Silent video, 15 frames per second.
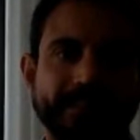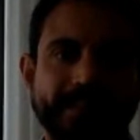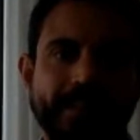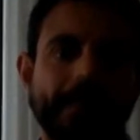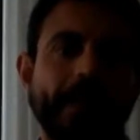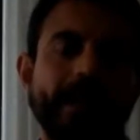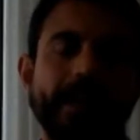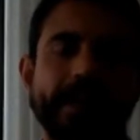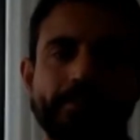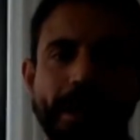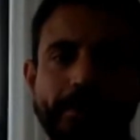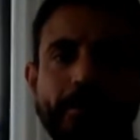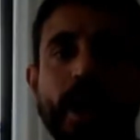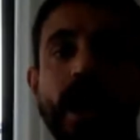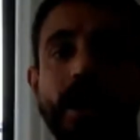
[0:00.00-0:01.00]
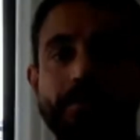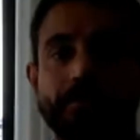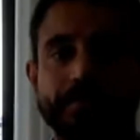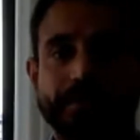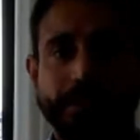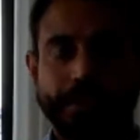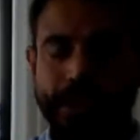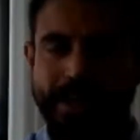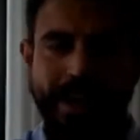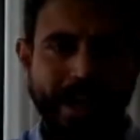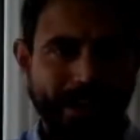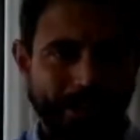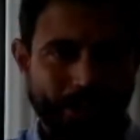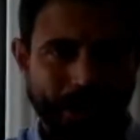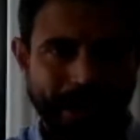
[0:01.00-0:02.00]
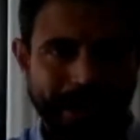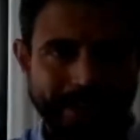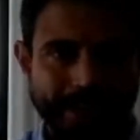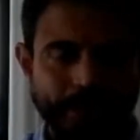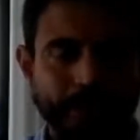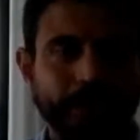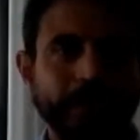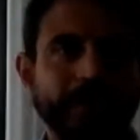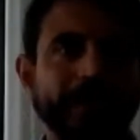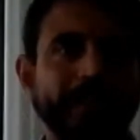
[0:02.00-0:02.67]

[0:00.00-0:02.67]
somebody like my mom, who did not go to high school.